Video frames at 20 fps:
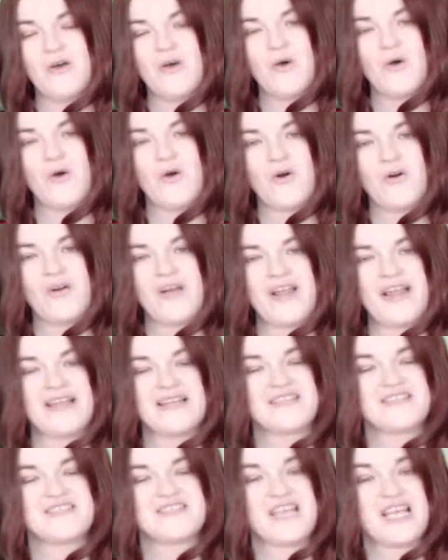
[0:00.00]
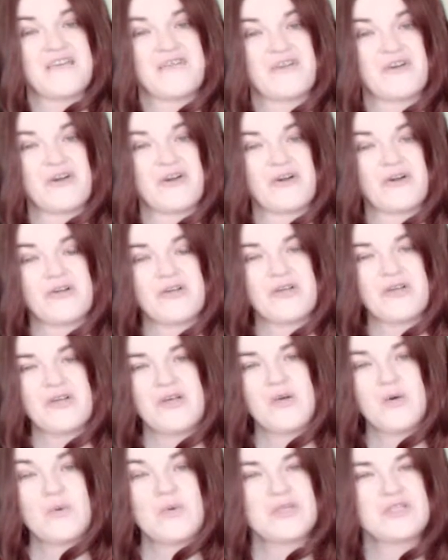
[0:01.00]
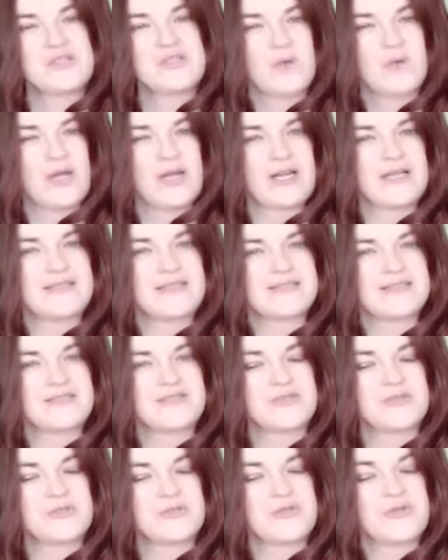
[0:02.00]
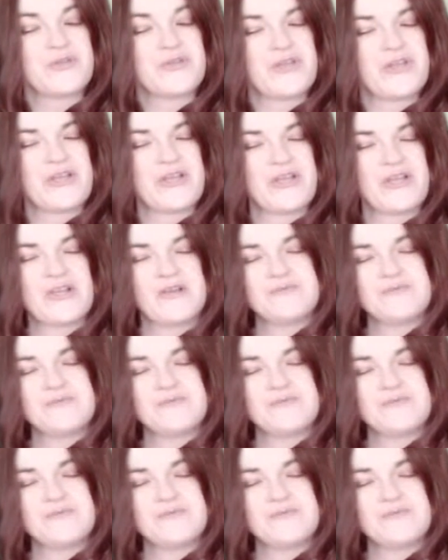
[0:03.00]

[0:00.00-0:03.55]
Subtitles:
or Endeavour. Which one is it, do you think?